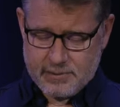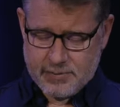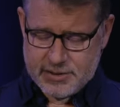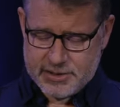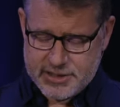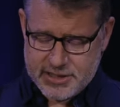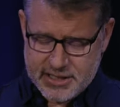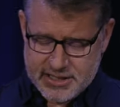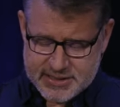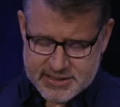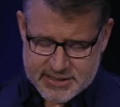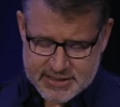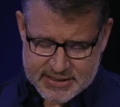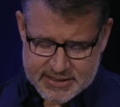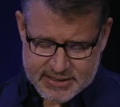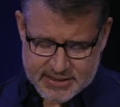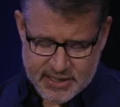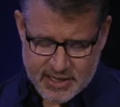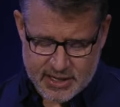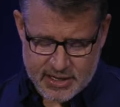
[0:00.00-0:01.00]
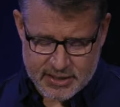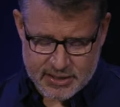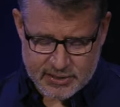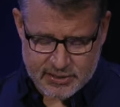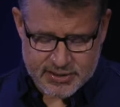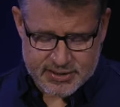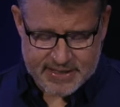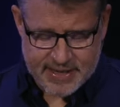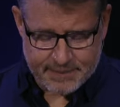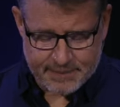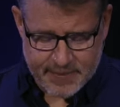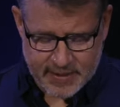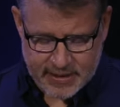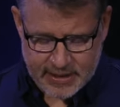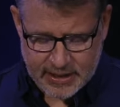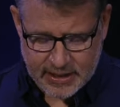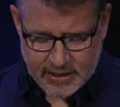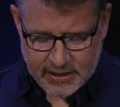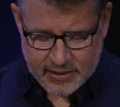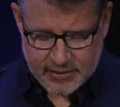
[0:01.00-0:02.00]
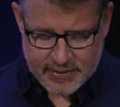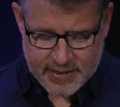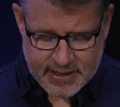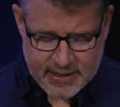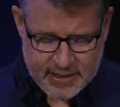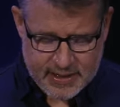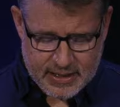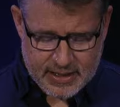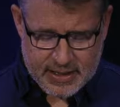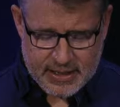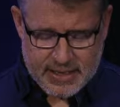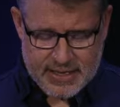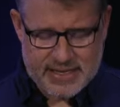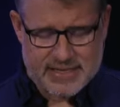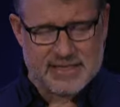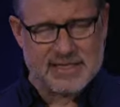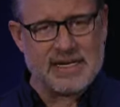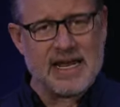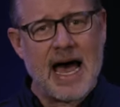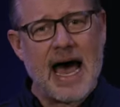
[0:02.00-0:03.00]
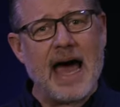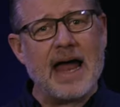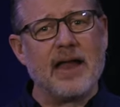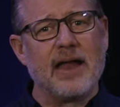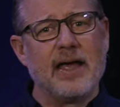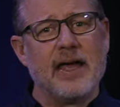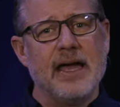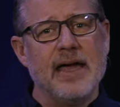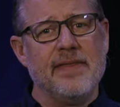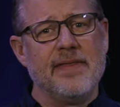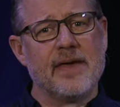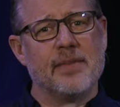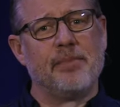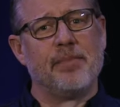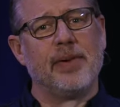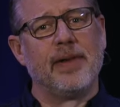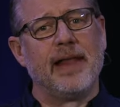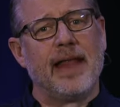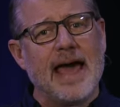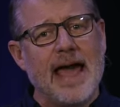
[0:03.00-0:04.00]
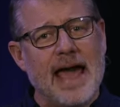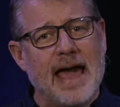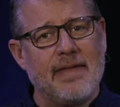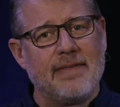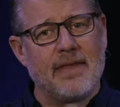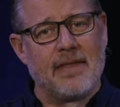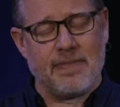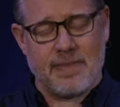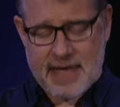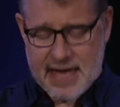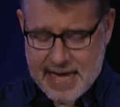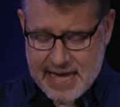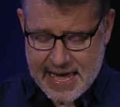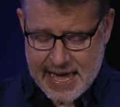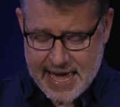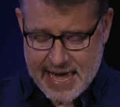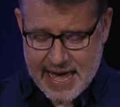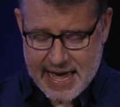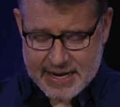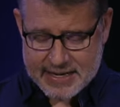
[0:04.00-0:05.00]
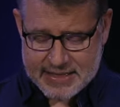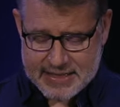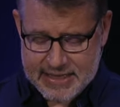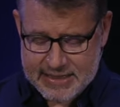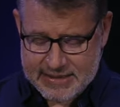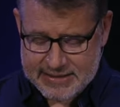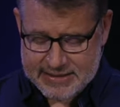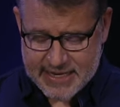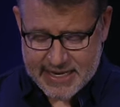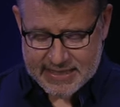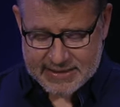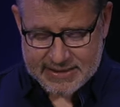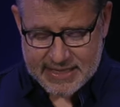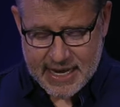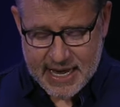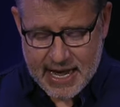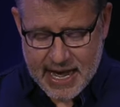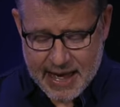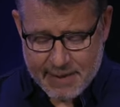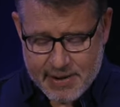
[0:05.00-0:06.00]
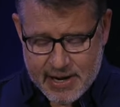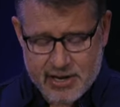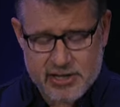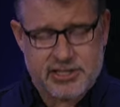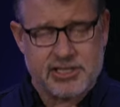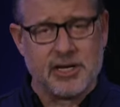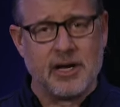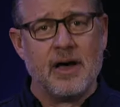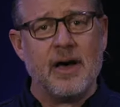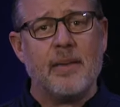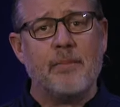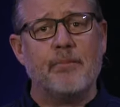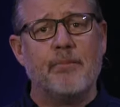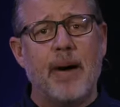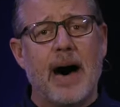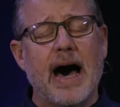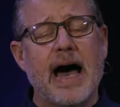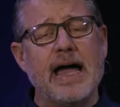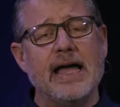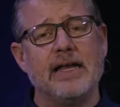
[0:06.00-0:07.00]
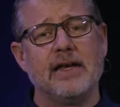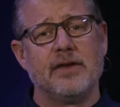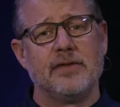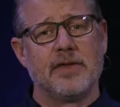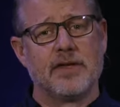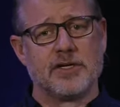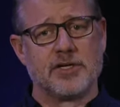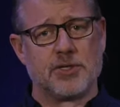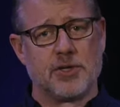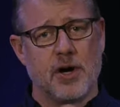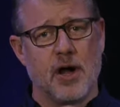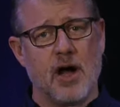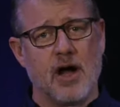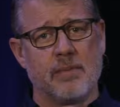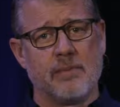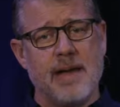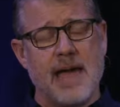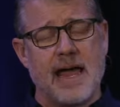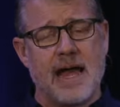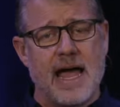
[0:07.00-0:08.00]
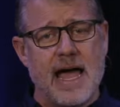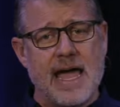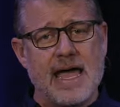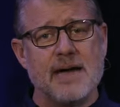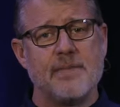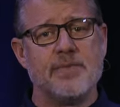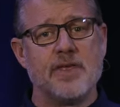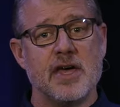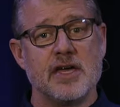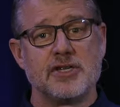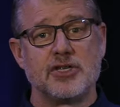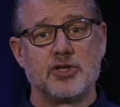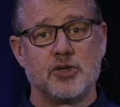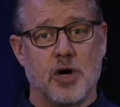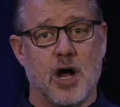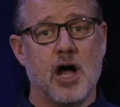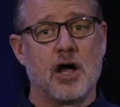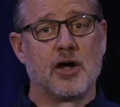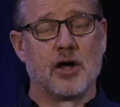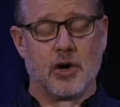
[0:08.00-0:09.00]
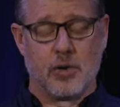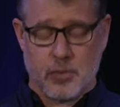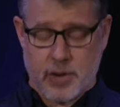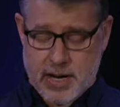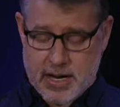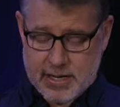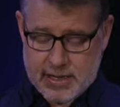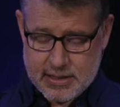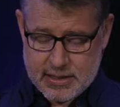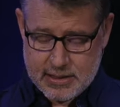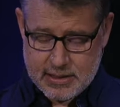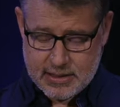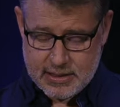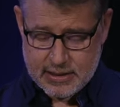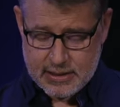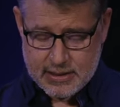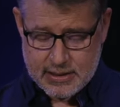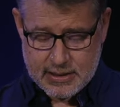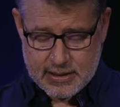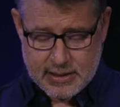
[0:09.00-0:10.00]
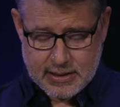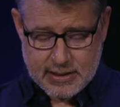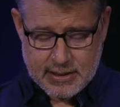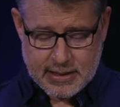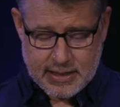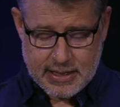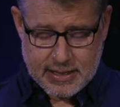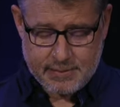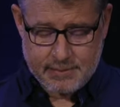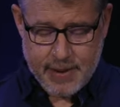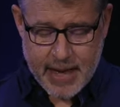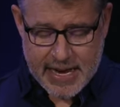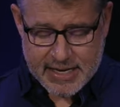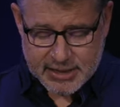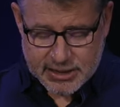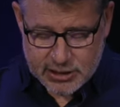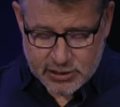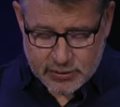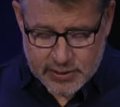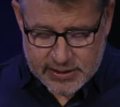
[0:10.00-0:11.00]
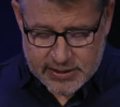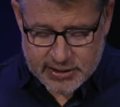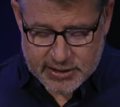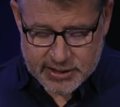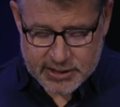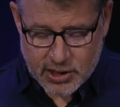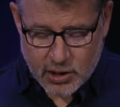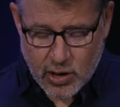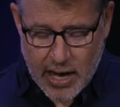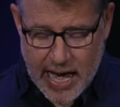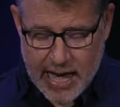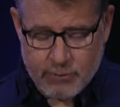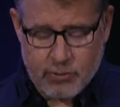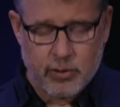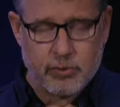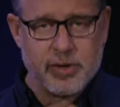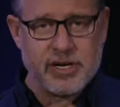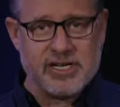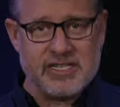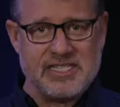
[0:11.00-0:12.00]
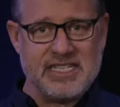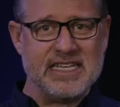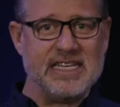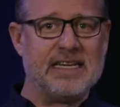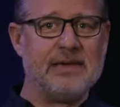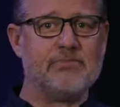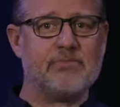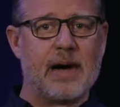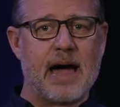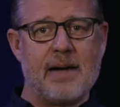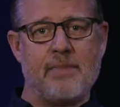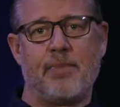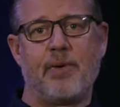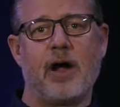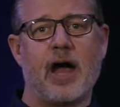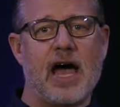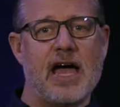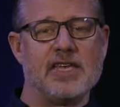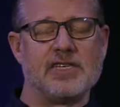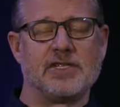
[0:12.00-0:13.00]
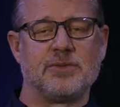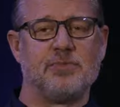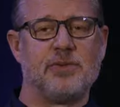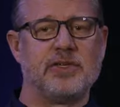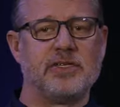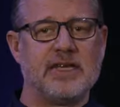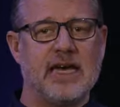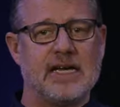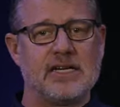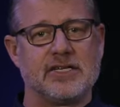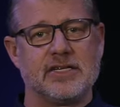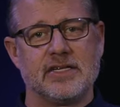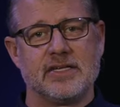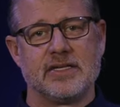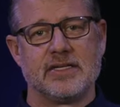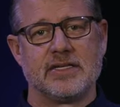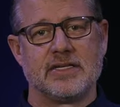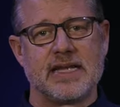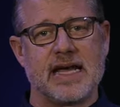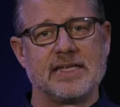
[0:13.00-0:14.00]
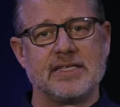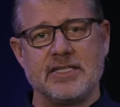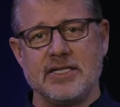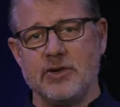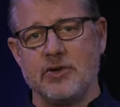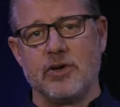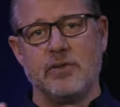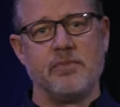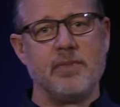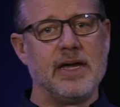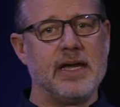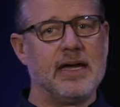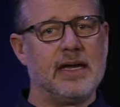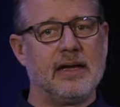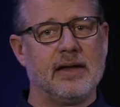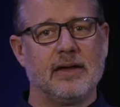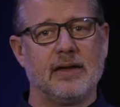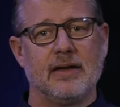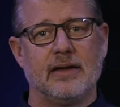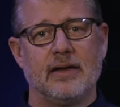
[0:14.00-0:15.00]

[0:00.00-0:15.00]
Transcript: But Jesus is going to do something here that is not in the plan that they had. He says, I'm here to bind the strong man, I am the stronger one. And by doing so, I will redeem my prized possessions. That's you and me.